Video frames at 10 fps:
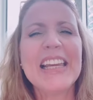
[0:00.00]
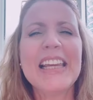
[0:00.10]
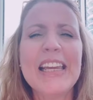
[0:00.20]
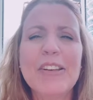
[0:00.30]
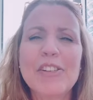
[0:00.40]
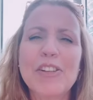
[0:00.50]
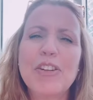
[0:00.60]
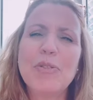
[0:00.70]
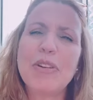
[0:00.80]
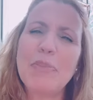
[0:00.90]
Heal so
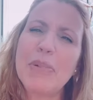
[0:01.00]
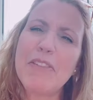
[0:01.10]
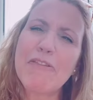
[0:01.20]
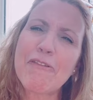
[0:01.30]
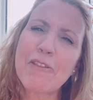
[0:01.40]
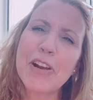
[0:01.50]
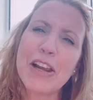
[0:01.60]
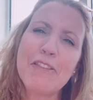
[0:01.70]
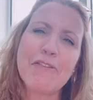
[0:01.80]
you can be free.